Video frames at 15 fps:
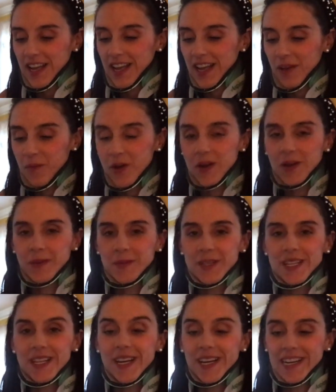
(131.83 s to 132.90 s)
and welcome
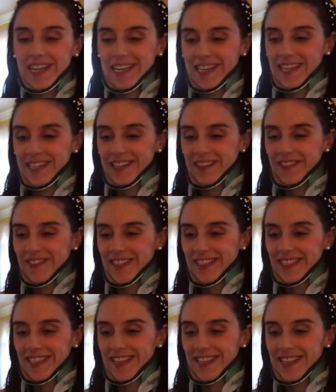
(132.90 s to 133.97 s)
to the herd,
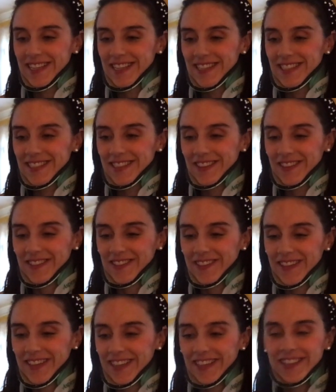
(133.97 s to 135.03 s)
which is
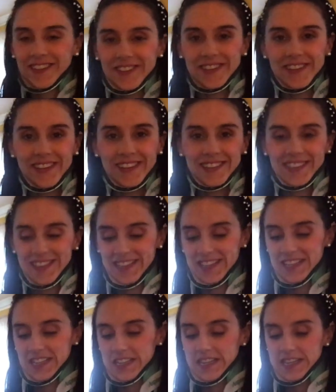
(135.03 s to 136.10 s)
really cool.
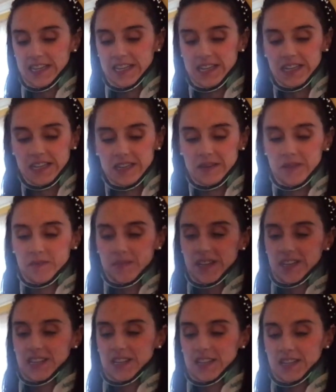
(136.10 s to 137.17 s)
Oh,
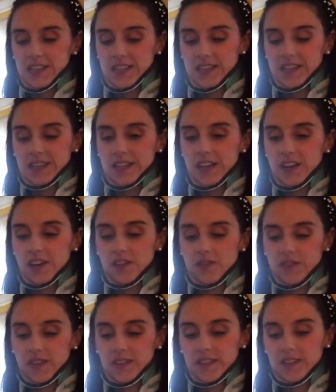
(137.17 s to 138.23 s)

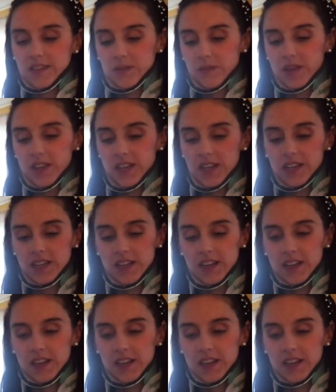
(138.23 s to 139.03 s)
this is sweet.